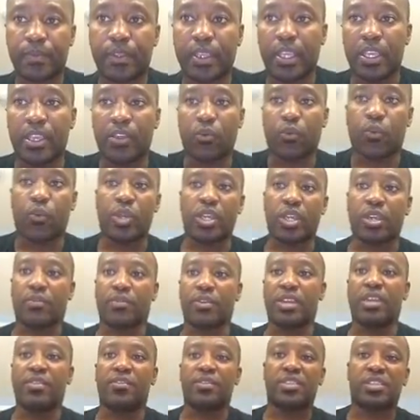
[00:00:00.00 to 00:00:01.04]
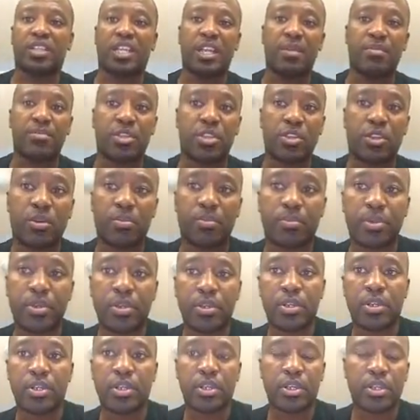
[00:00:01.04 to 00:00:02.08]
If we have either slipped up,
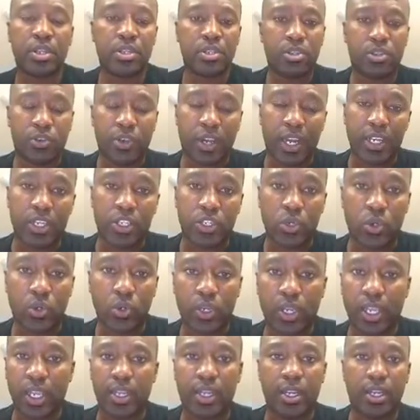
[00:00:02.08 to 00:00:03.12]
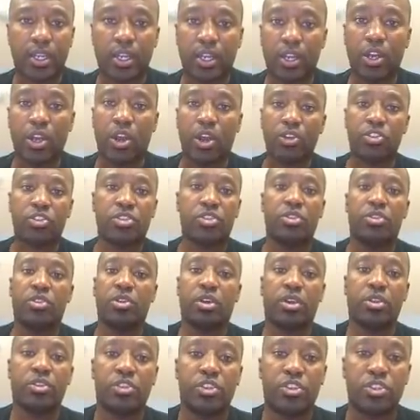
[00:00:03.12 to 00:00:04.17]
try talking in a
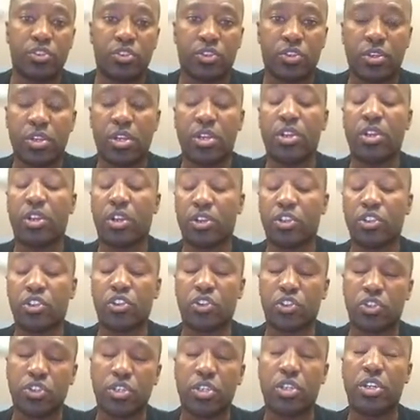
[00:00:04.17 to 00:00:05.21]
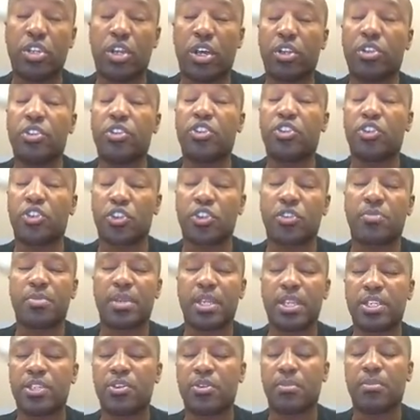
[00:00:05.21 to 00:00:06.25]

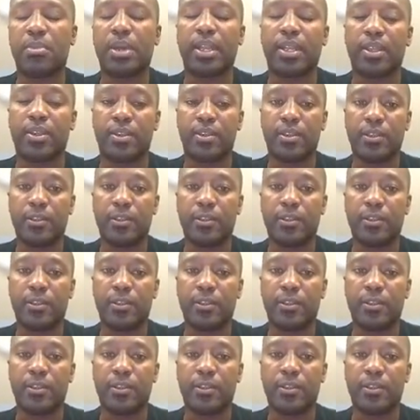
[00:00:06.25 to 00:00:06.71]
non-judgmental manner.